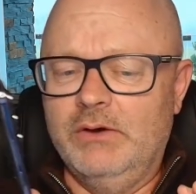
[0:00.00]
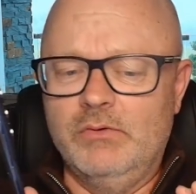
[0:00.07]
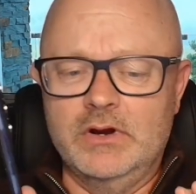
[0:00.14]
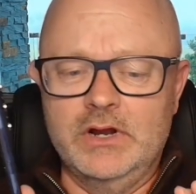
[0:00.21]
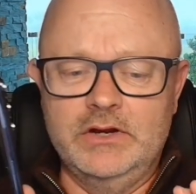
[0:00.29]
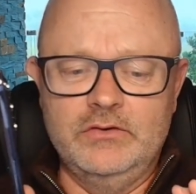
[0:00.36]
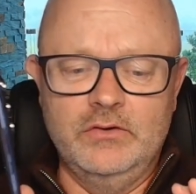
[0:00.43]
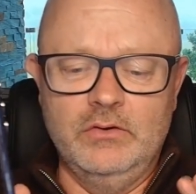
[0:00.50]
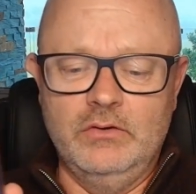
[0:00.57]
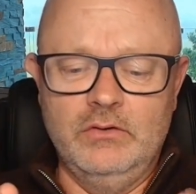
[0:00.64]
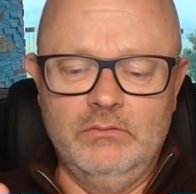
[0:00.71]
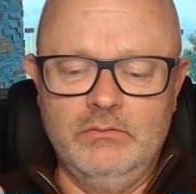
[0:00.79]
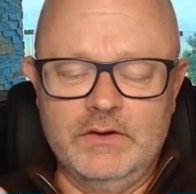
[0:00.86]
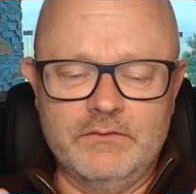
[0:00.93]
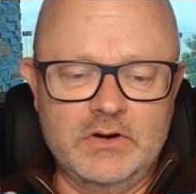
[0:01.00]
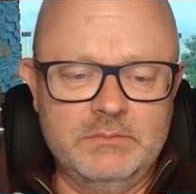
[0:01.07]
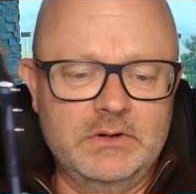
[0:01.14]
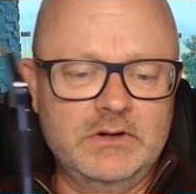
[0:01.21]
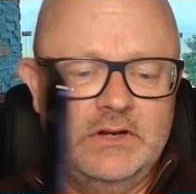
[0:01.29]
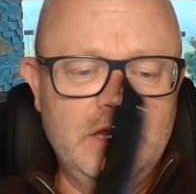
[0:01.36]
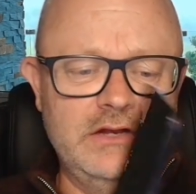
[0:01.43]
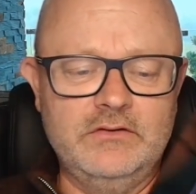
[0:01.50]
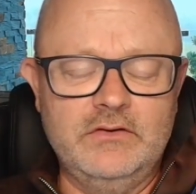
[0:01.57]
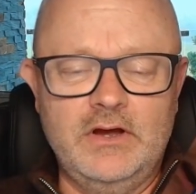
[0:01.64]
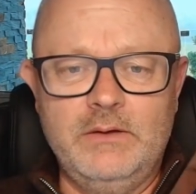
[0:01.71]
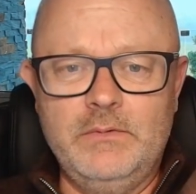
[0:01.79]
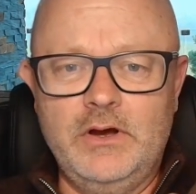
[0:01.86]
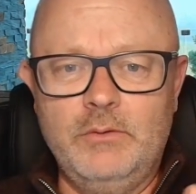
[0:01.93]
what I do when I've got a bit of
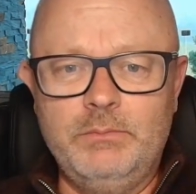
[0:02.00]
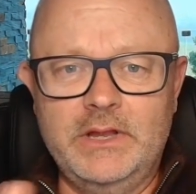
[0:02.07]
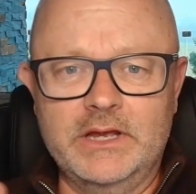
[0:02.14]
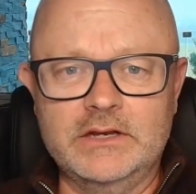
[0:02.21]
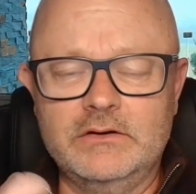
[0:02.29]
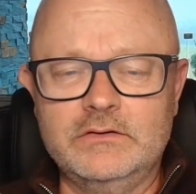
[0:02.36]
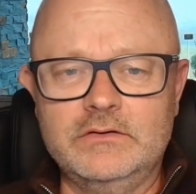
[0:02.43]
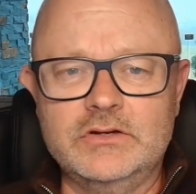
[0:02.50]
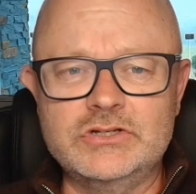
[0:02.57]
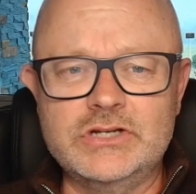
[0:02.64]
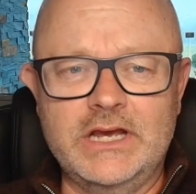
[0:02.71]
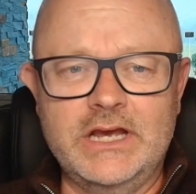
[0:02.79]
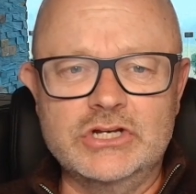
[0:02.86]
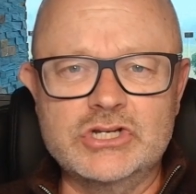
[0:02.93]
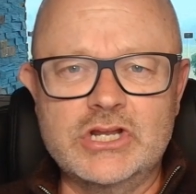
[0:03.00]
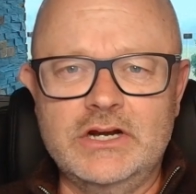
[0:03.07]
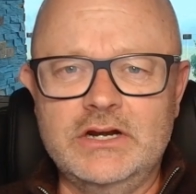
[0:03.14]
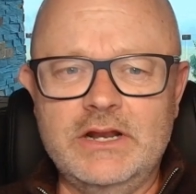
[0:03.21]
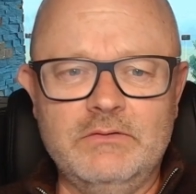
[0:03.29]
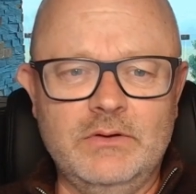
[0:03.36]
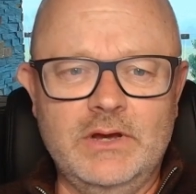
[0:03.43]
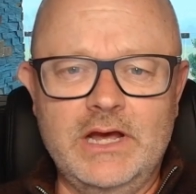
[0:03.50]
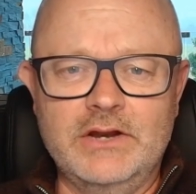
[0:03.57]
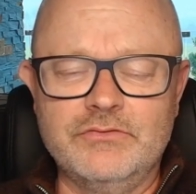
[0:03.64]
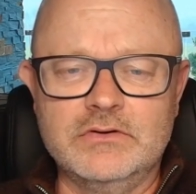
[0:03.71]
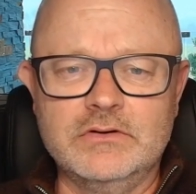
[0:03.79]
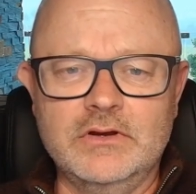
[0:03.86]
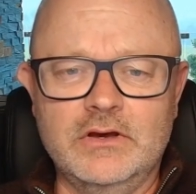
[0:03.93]
downtime, I'll plug it in to charge, get it up to
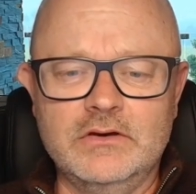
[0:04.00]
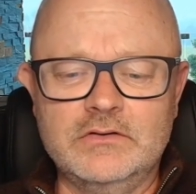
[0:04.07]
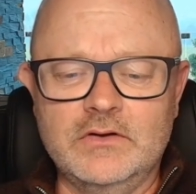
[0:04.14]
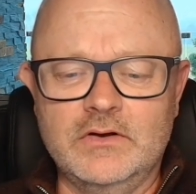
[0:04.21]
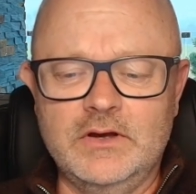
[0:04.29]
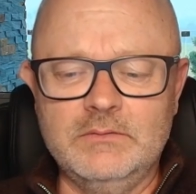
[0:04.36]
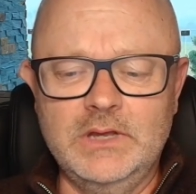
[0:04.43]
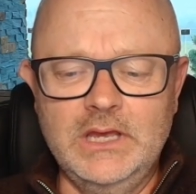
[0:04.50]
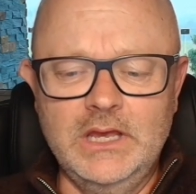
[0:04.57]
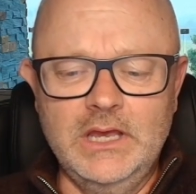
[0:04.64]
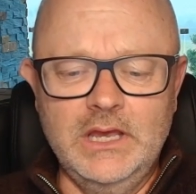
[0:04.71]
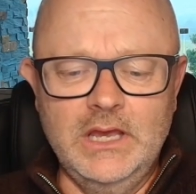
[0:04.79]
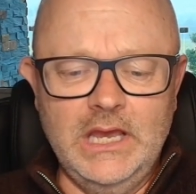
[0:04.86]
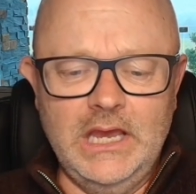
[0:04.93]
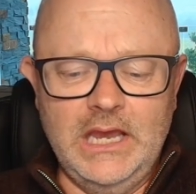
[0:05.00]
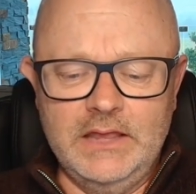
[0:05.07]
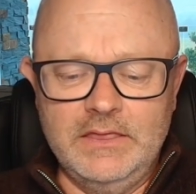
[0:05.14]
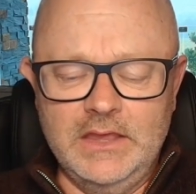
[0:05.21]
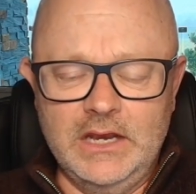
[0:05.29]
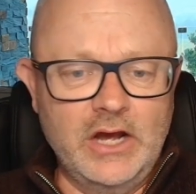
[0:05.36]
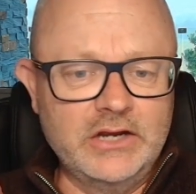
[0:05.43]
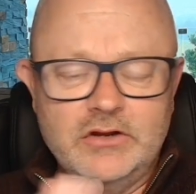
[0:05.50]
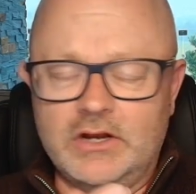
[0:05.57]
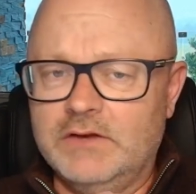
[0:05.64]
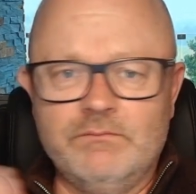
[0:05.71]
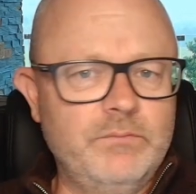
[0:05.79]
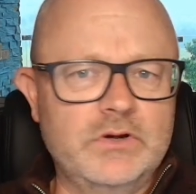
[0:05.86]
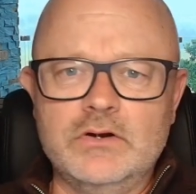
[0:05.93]
100 in no time, and then I
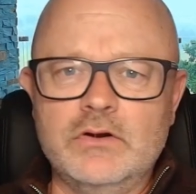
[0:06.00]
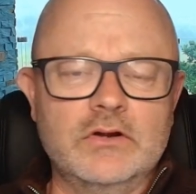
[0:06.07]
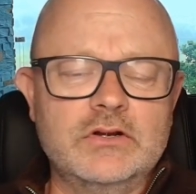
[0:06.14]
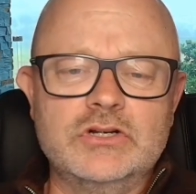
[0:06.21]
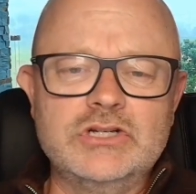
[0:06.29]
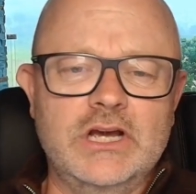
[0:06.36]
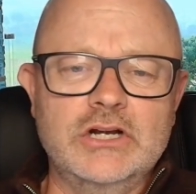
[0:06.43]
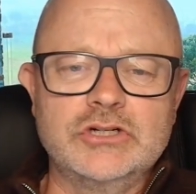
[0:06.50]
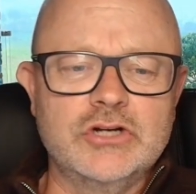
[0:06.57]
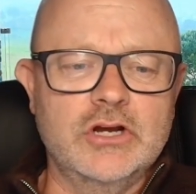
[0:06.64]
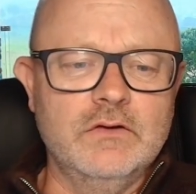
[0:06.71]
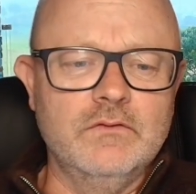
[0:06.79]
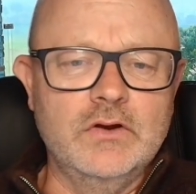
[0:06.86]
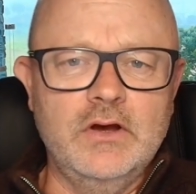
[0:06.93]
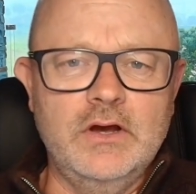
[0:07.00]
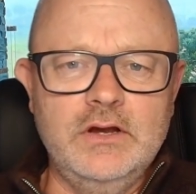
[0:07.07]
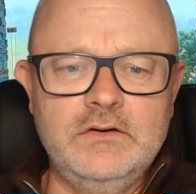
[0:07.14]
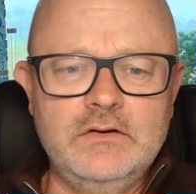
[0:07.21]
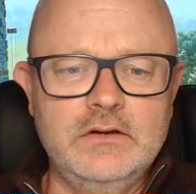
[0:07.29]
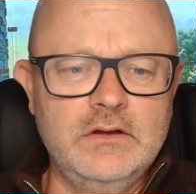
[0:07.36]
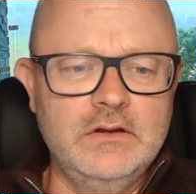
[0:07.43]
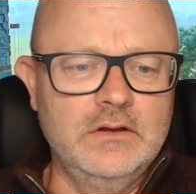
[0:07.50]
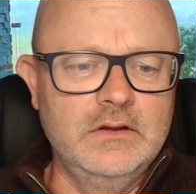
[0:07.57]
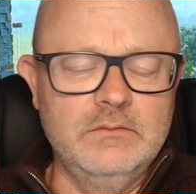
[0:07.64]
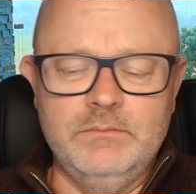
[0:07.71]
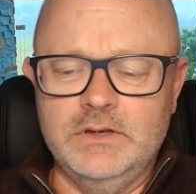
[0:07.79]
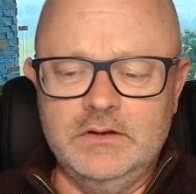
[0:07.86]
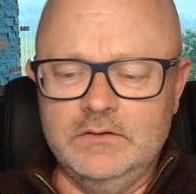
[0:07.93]
don't even put it on to charge overnight
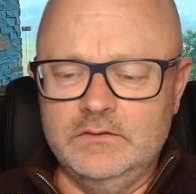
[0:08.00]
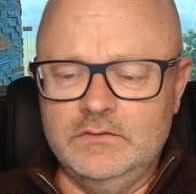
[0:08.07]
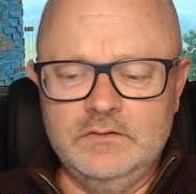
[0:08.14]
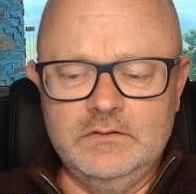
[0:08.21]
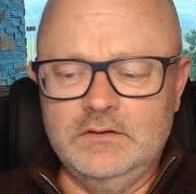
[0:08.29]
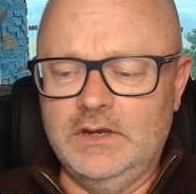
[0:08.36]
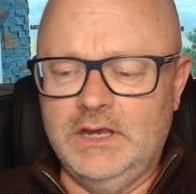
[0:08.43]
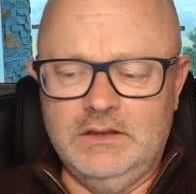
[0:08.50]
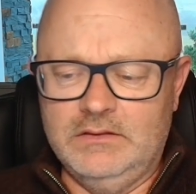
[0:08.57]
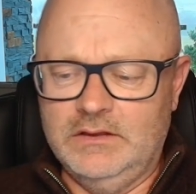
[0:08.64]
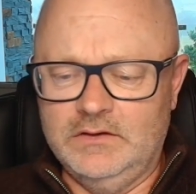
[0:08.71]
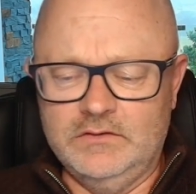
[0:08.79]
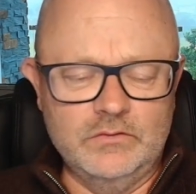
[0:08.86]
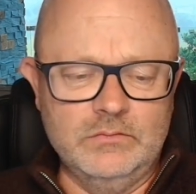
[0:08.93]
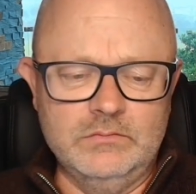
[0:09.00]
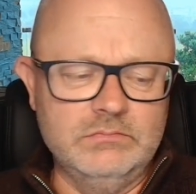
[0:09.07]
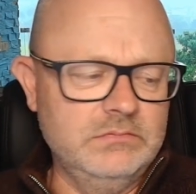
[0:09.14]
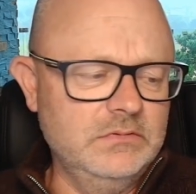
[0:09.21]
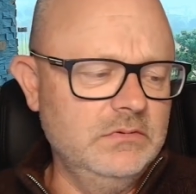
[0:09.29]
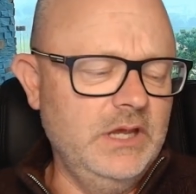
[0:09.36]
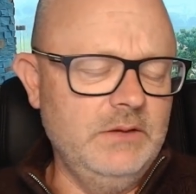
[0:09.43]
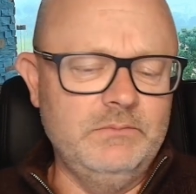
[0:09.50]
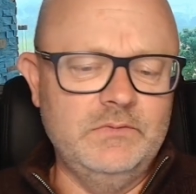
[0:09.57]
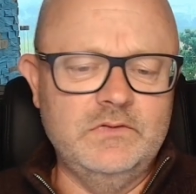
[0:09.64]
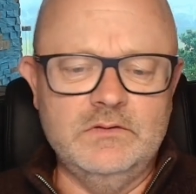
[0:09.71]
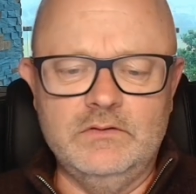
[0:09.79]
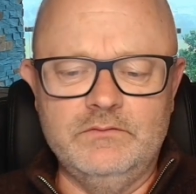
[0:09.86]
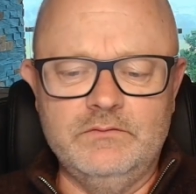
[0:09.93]
because there's still
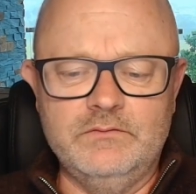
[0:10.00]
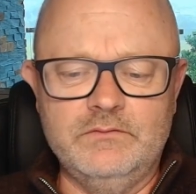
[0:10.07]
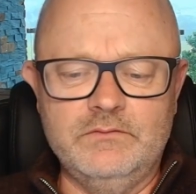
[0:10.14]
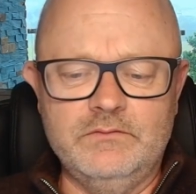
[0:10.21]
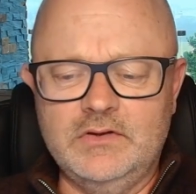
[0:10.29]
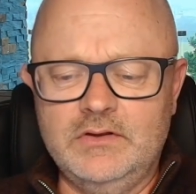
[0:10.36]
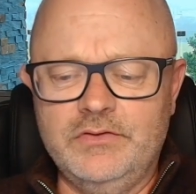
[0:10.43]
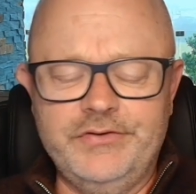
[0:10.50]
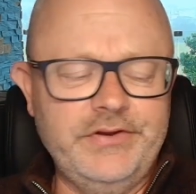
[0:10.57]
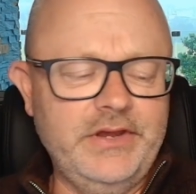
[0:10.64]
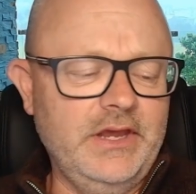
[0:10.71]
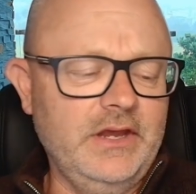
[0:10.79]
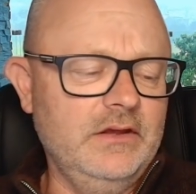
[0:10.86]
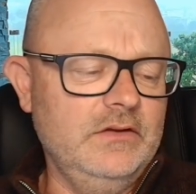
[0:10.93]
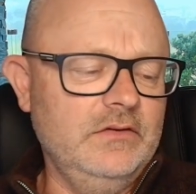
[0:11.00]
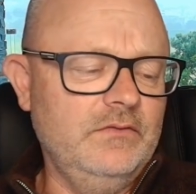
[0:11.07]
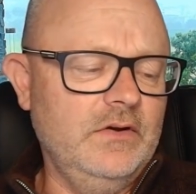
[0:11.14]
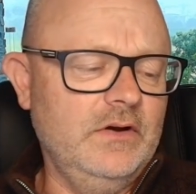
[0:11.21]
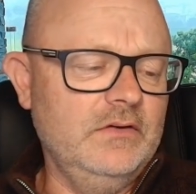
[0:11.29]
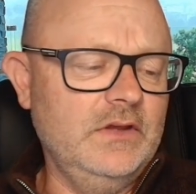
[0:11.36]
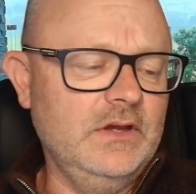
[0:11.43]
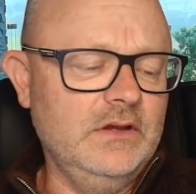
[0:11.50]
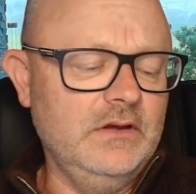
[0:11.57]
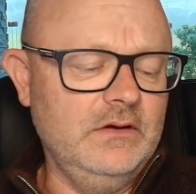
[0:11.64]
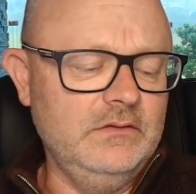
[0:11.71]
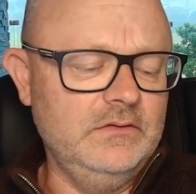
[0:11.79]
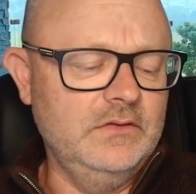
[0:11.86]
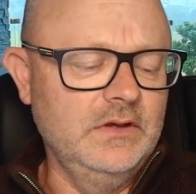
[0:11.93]
in the tank as far as that
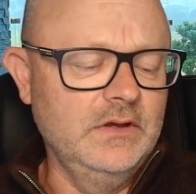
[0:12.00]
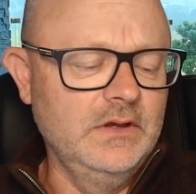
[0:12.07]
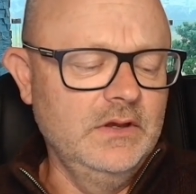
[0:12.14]
goes.